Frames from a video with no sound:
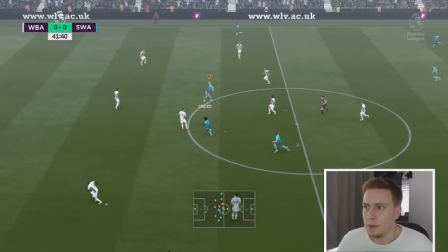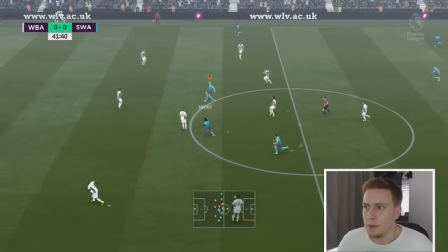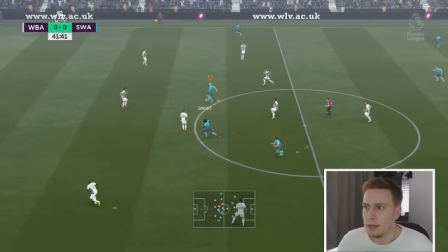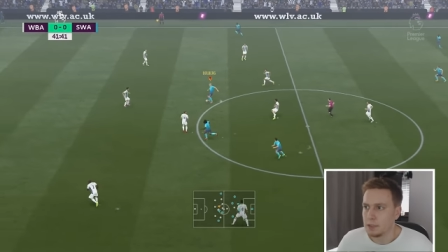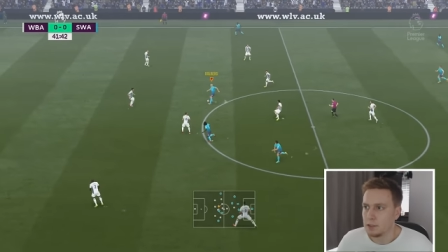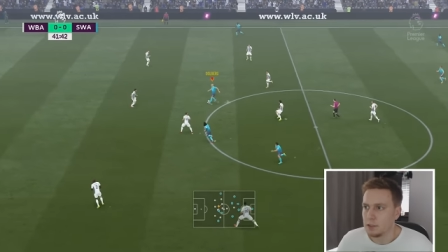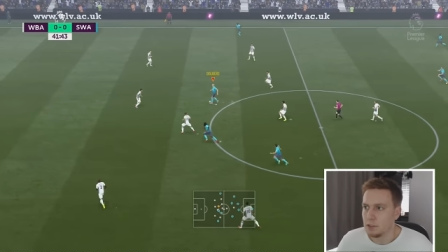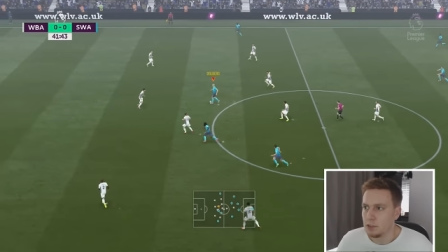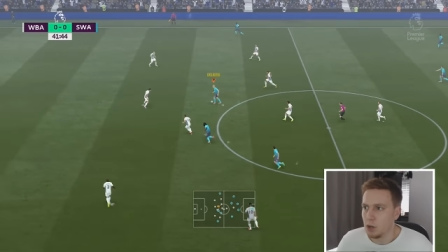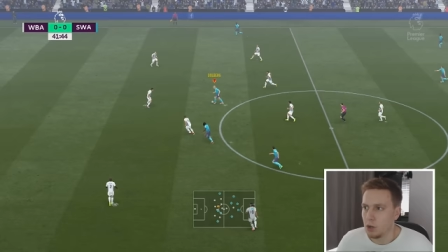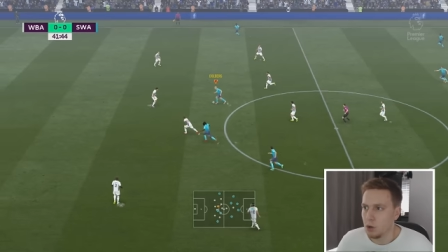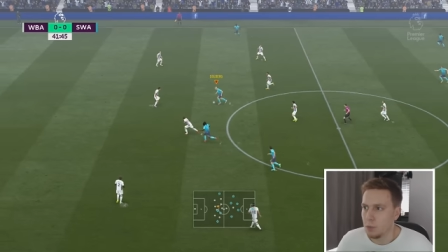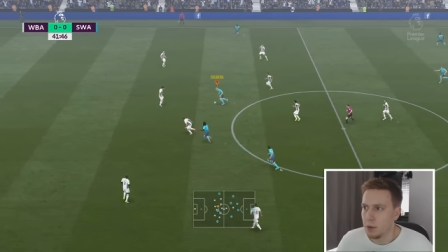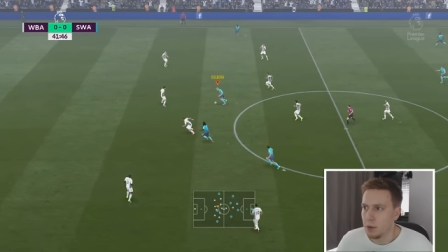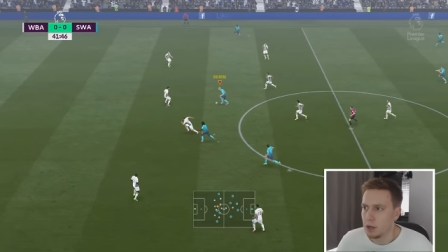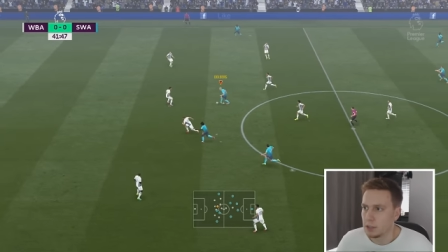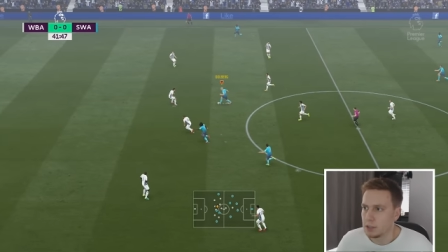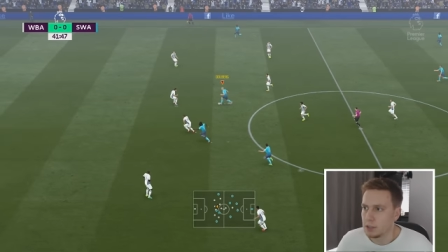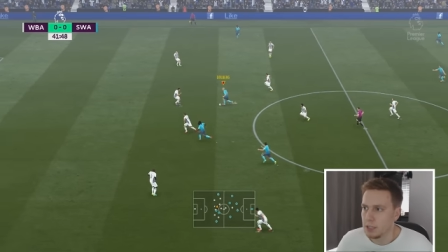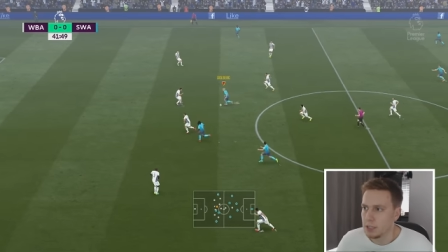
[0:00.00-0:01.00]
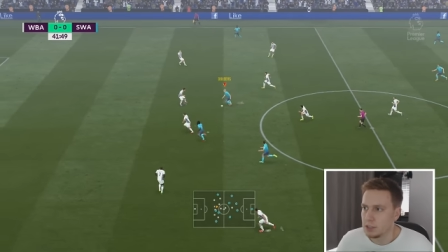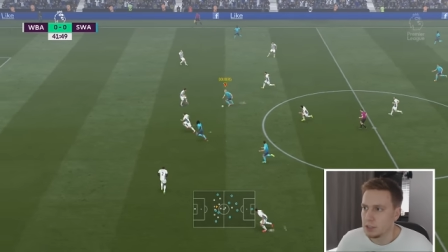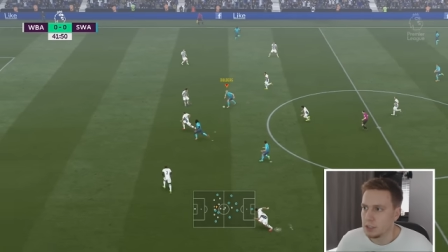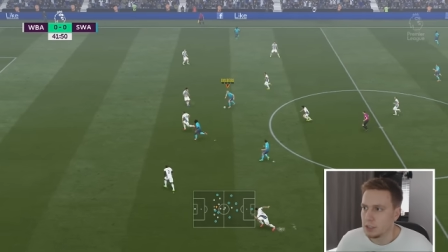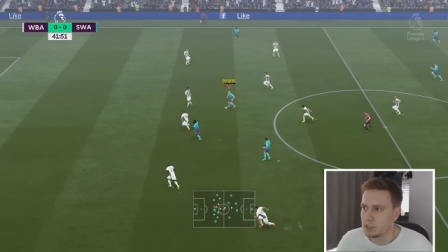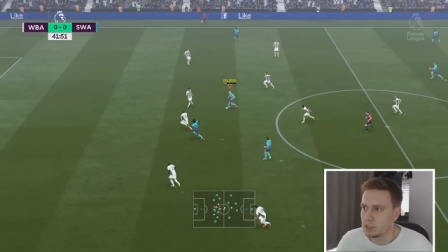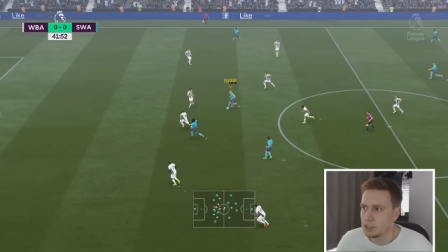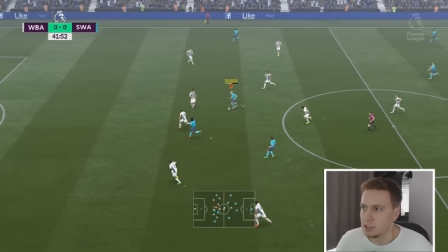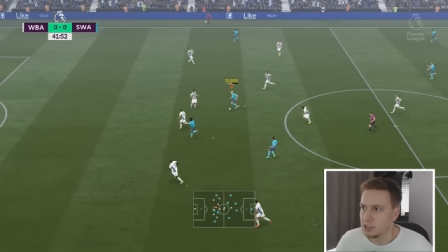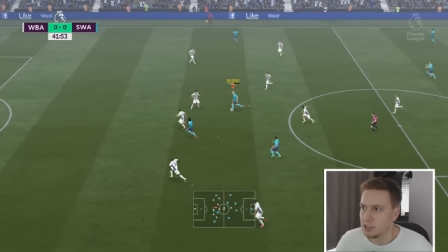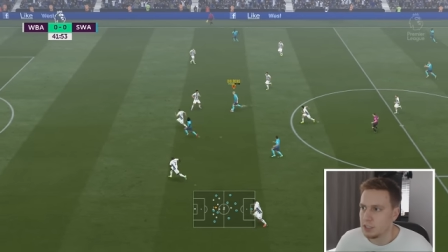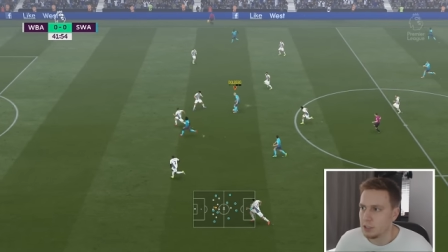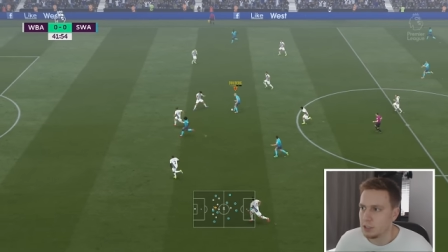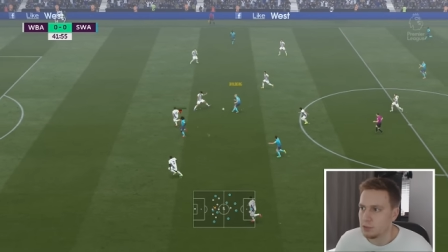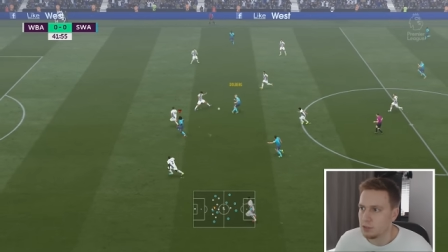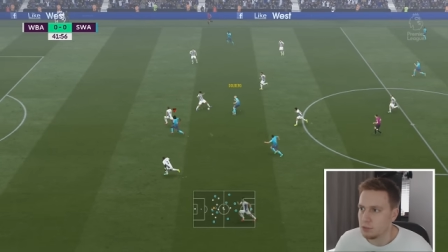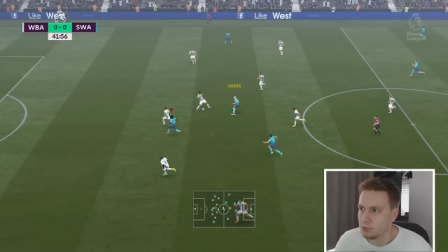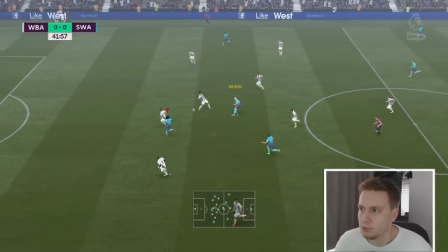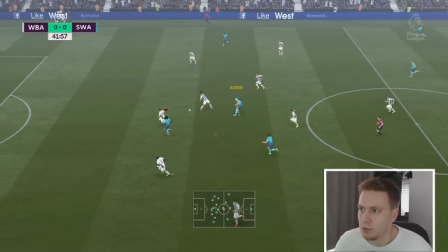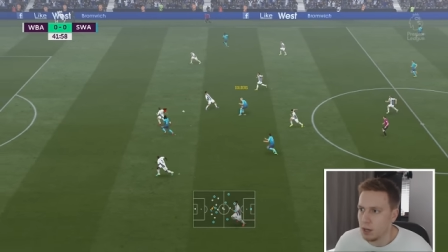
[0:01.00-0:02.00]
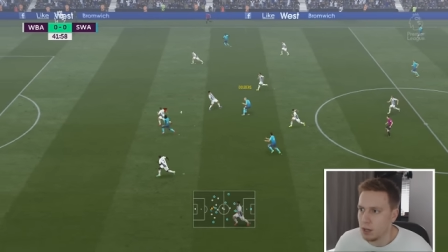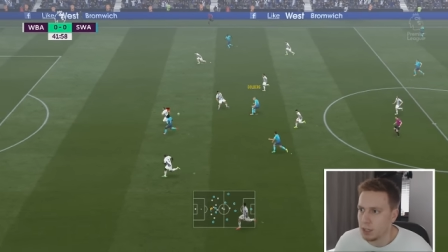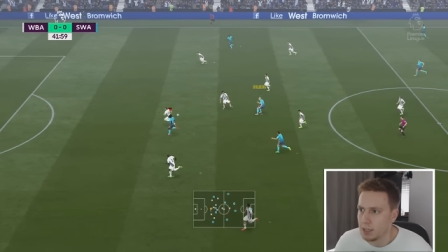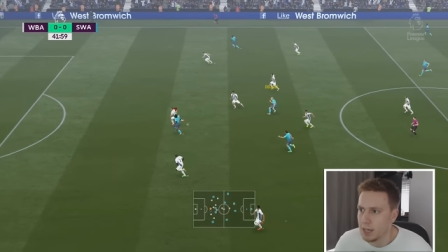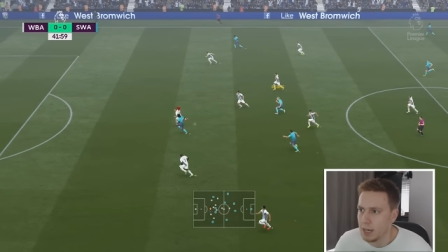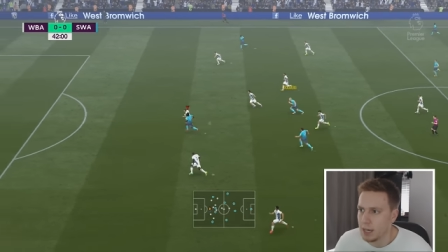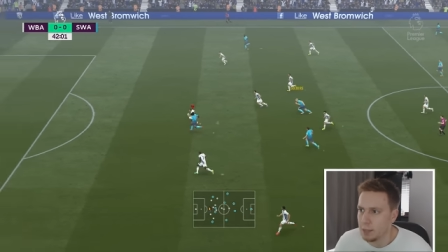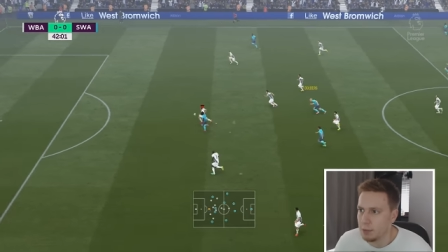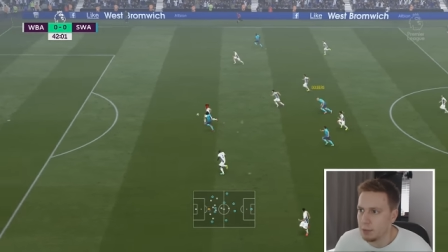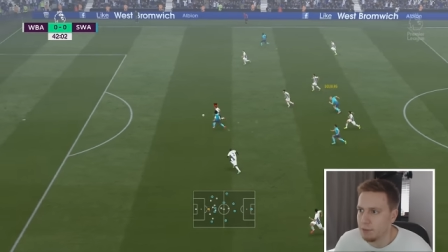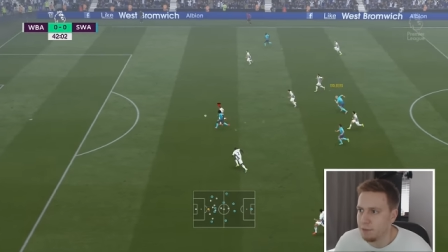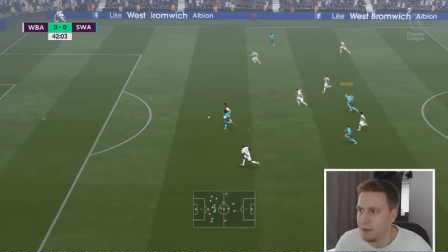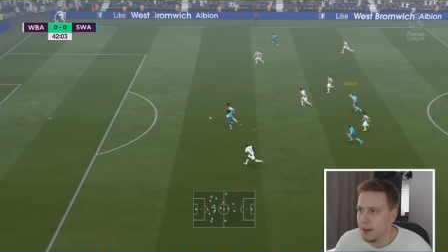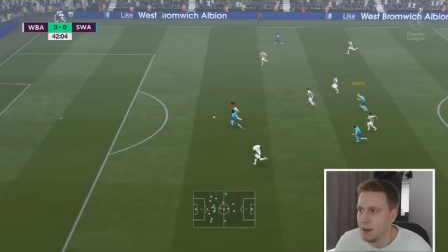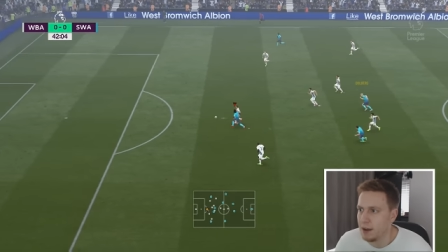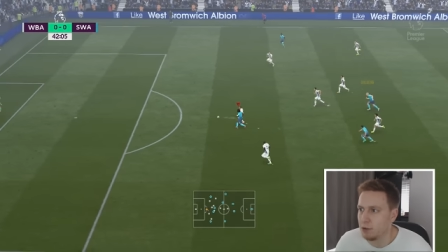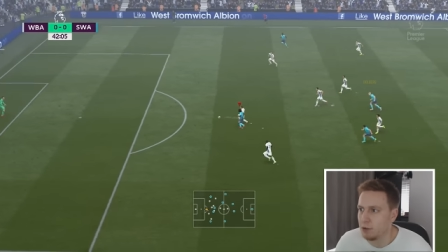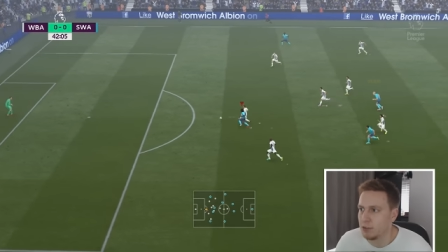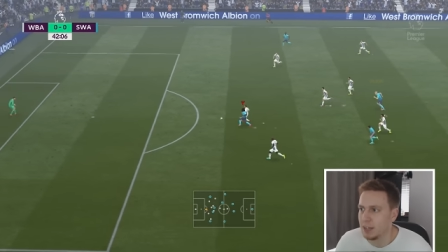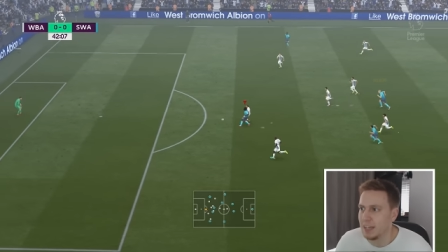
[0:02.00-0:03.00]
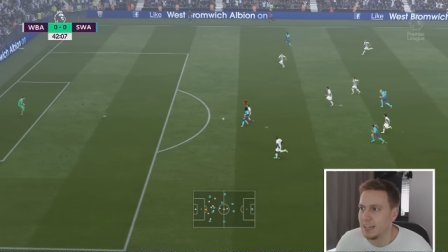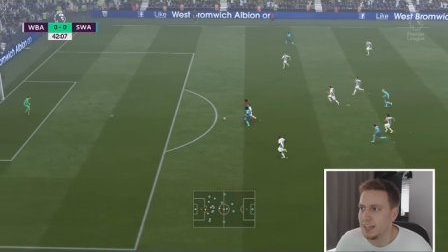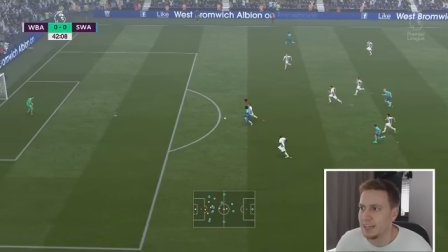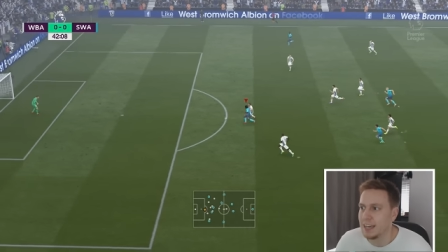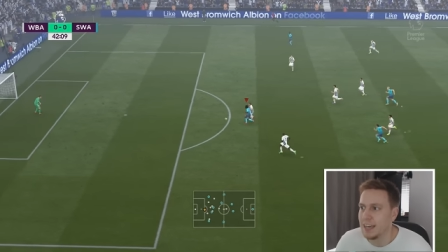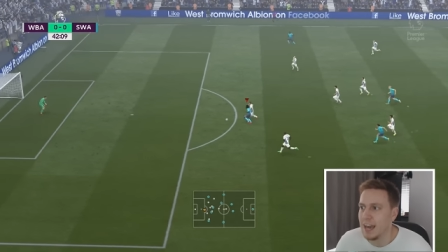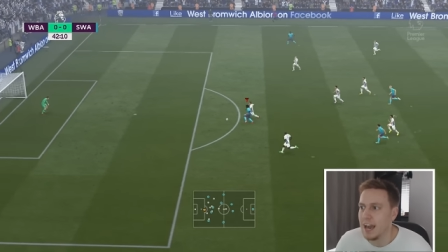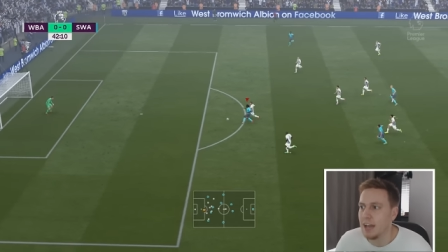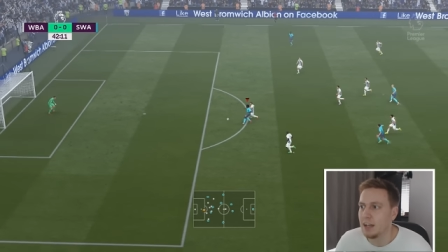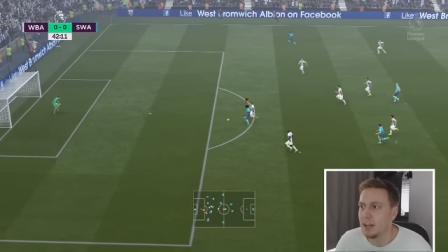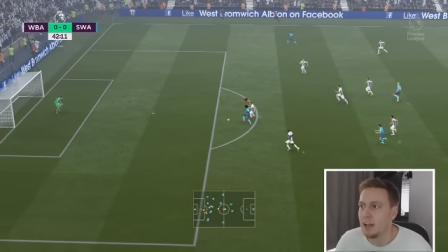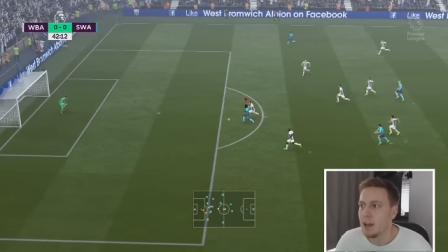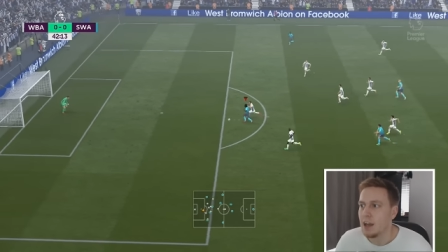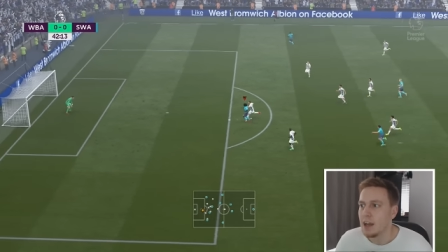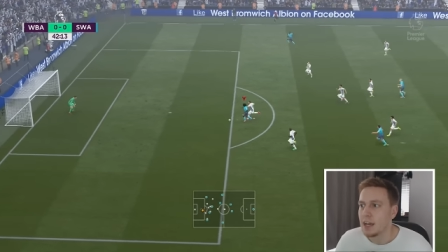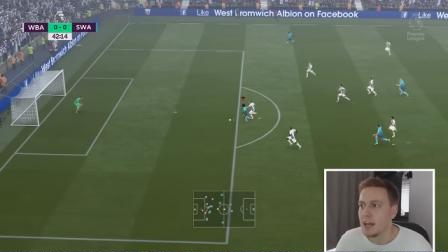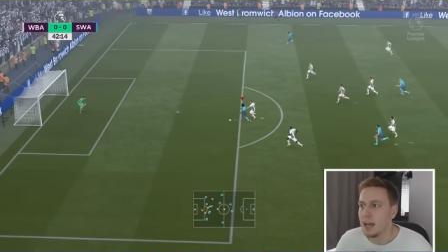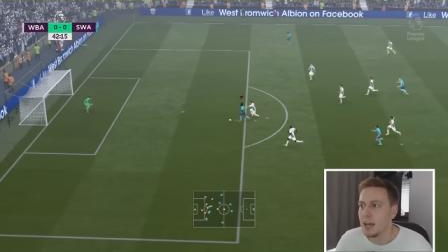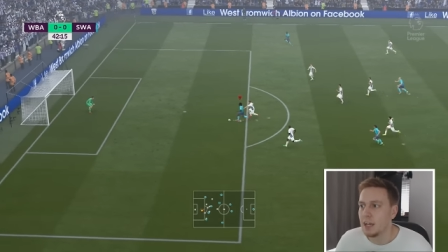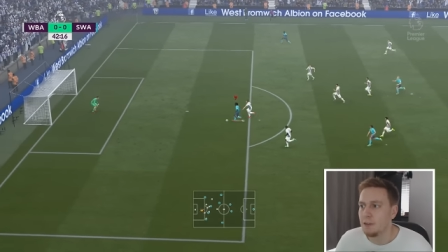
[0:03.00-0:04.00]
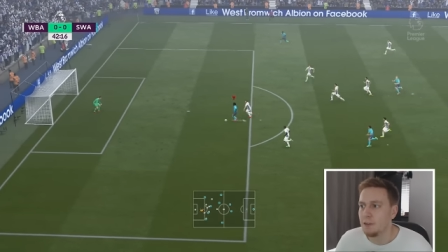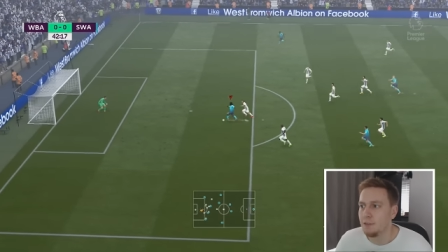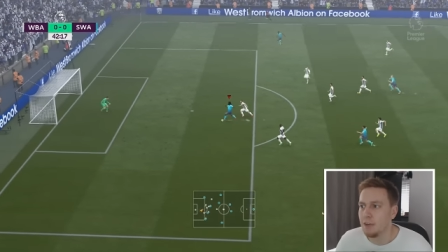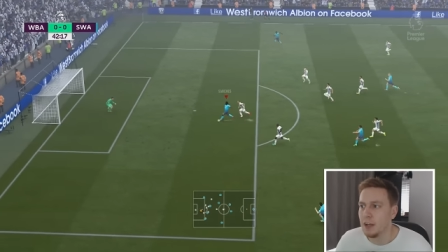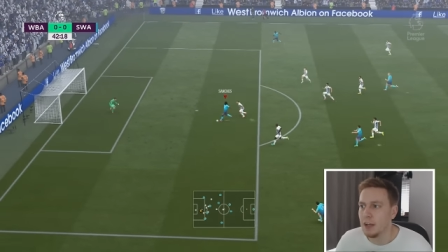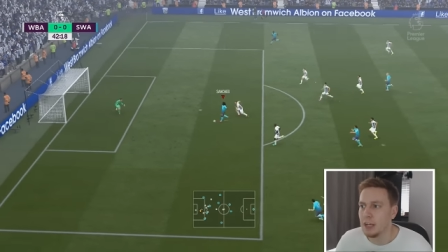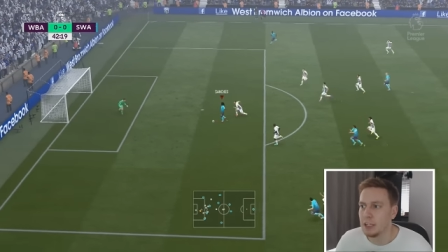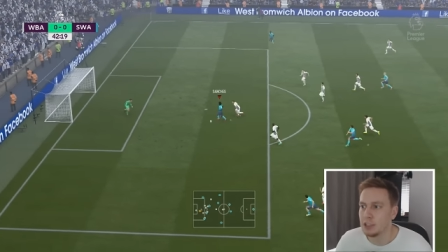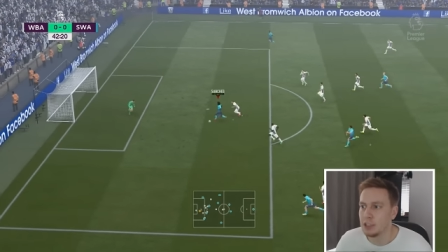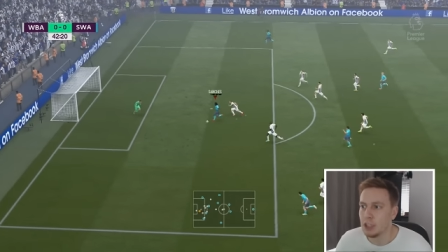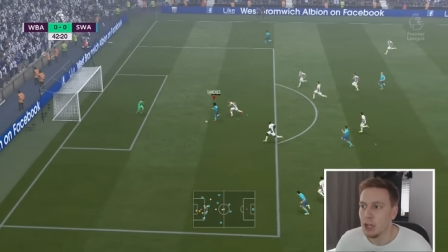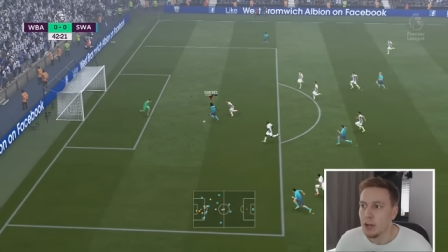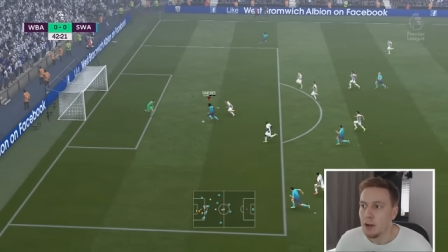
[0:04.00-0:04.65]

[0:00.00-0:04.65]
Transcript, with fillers: Back to Dolberg. Sanchez continues his run. Can he be found? He can. Can he finish?